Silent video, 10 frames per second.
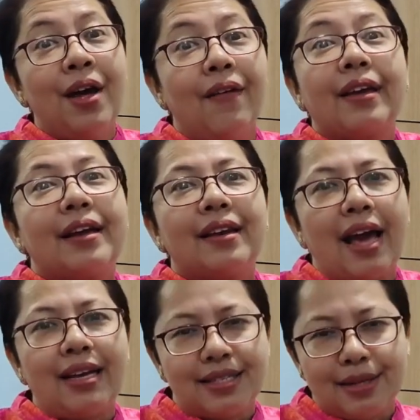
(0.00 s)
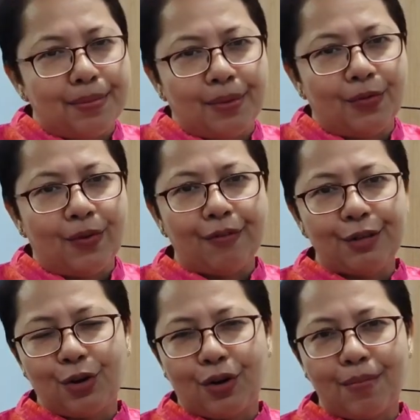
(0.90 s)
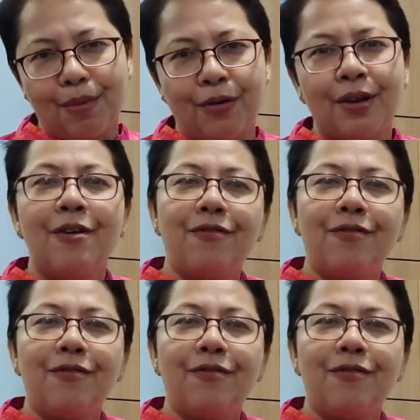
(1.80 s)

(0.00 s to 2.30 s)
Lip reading: recognizable when we talk about